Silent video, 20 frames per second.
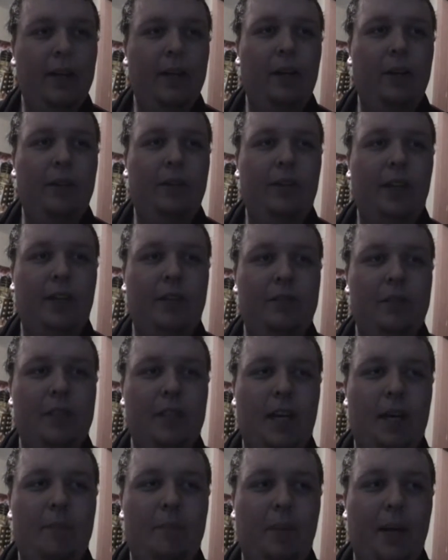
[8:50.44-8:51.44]
don't know, this is
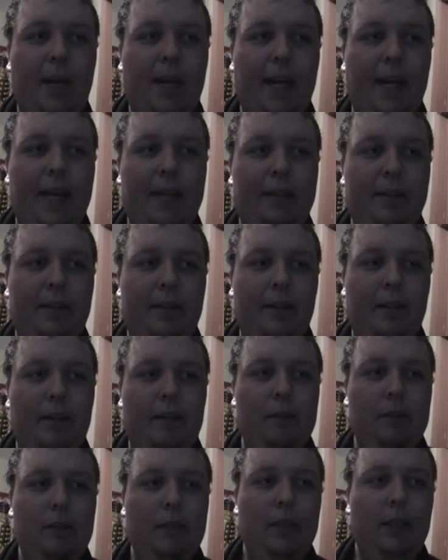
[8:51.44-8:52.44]
off the top of my head.
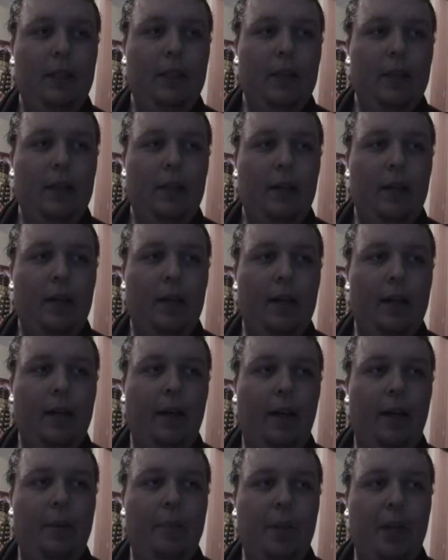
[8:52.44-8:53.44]
A
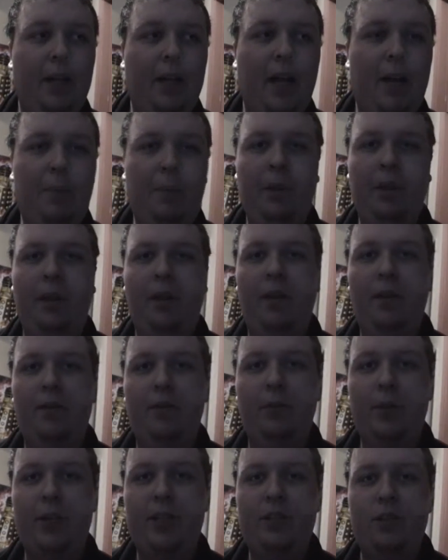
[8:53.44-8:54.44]
couple
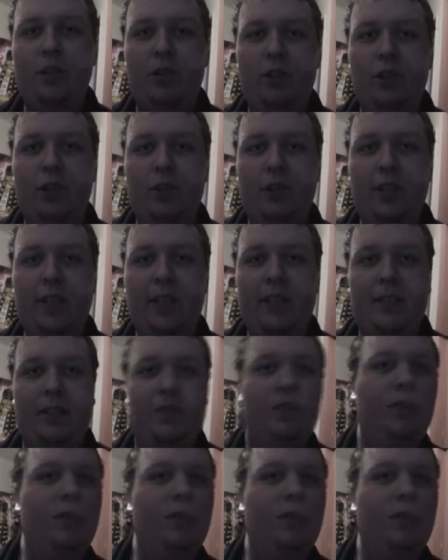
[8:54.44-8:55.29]
of researchers, they